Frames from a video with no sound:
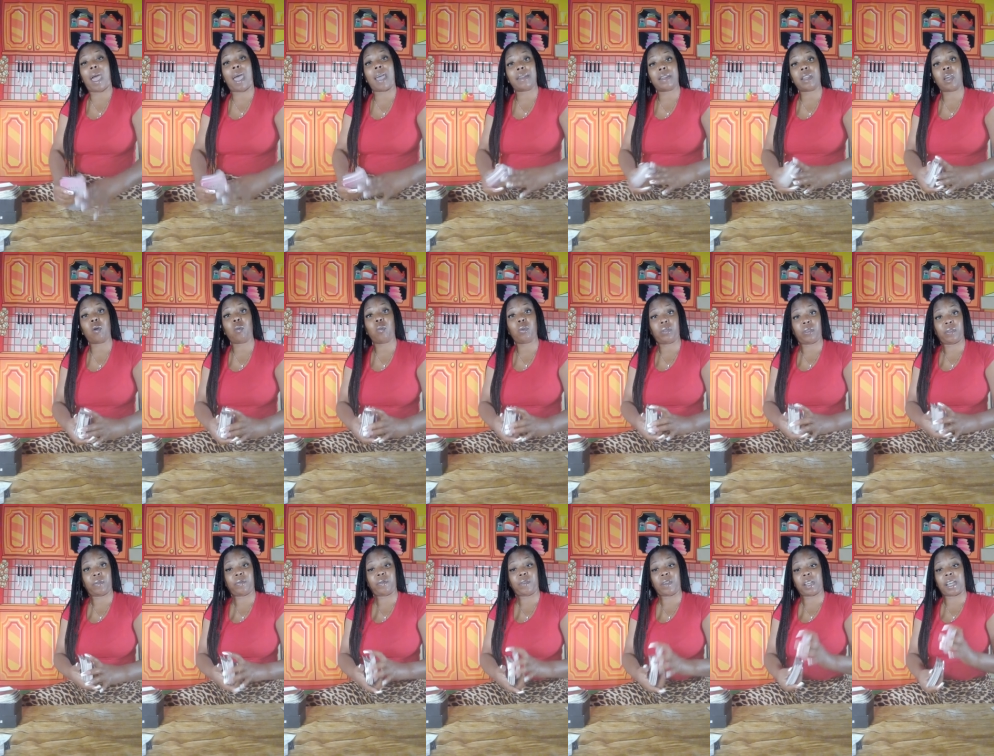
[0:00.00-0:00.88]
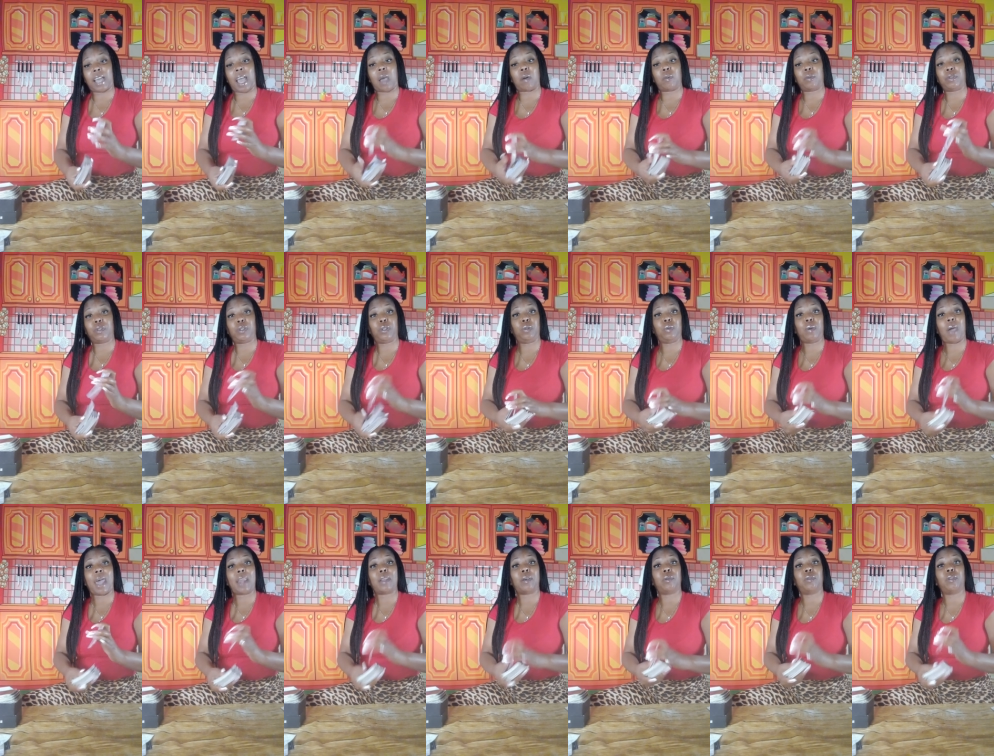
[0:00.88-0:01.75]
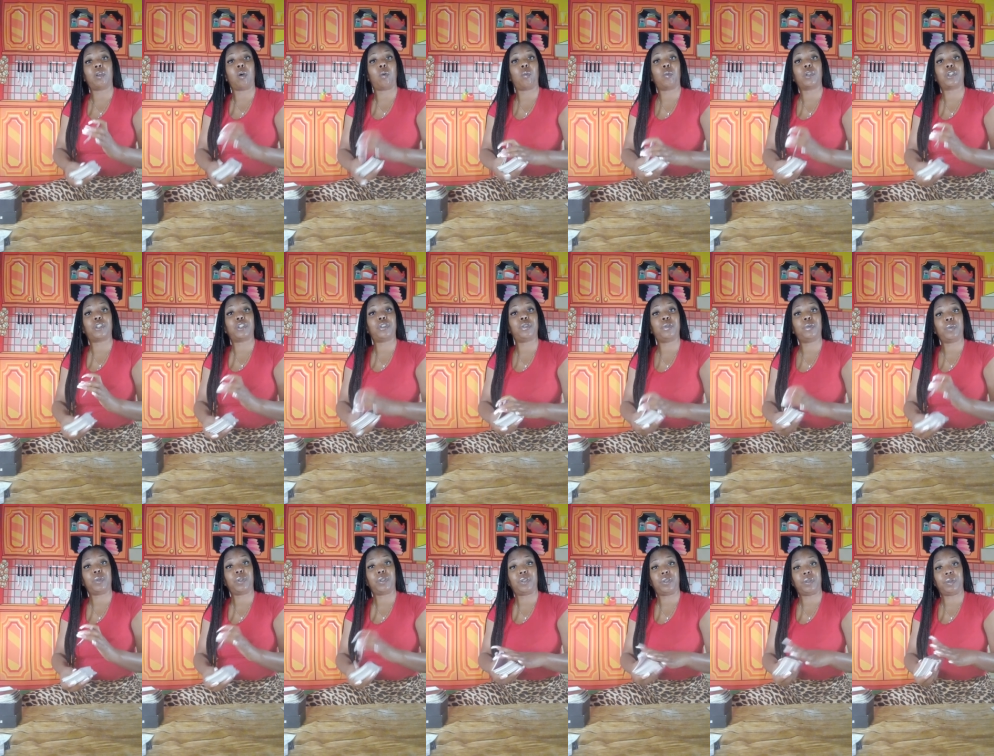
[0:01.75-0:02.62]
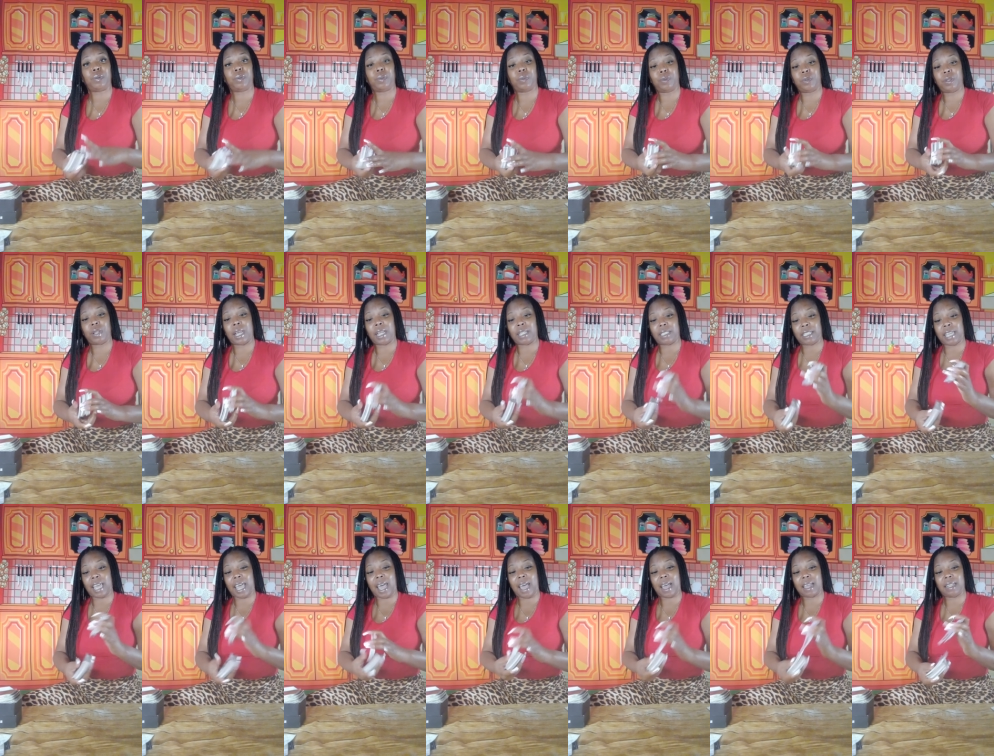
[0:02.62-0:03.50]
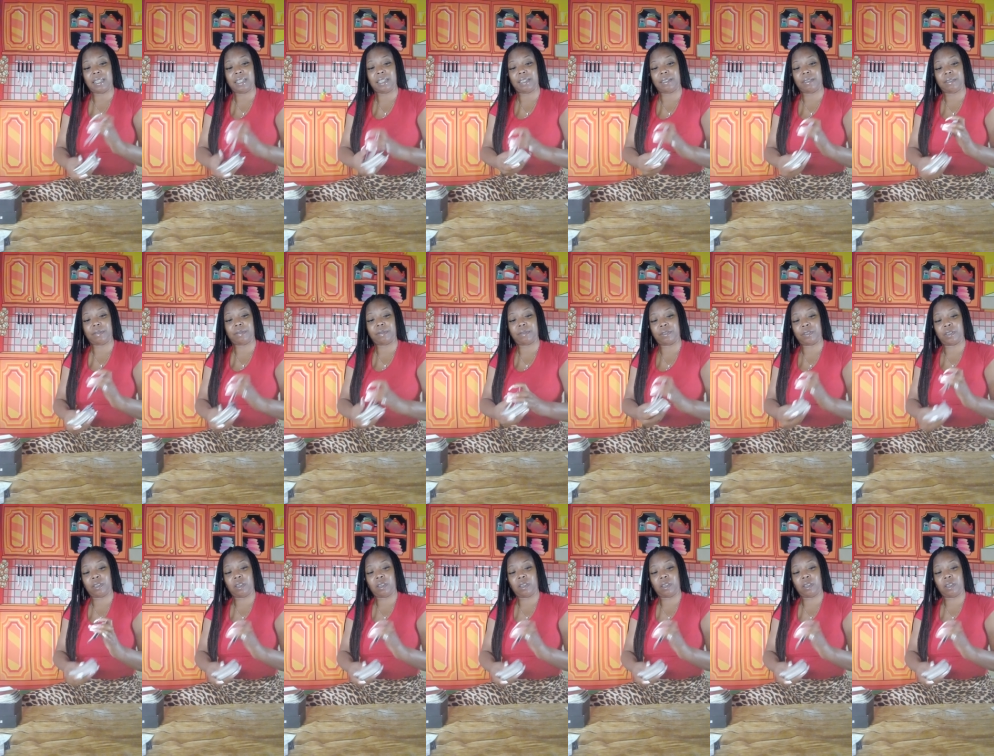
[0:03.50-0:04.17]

I know what the fuck I would do. I don't know what you would do. That's how I live.